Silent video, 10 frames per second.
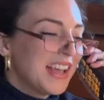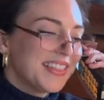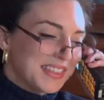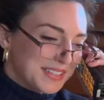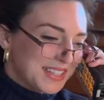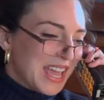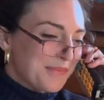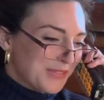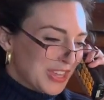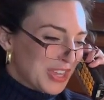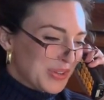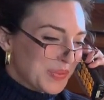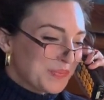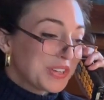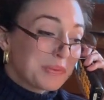The same for you.
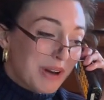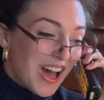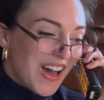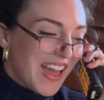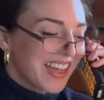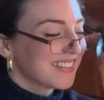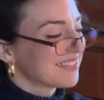Goodbye.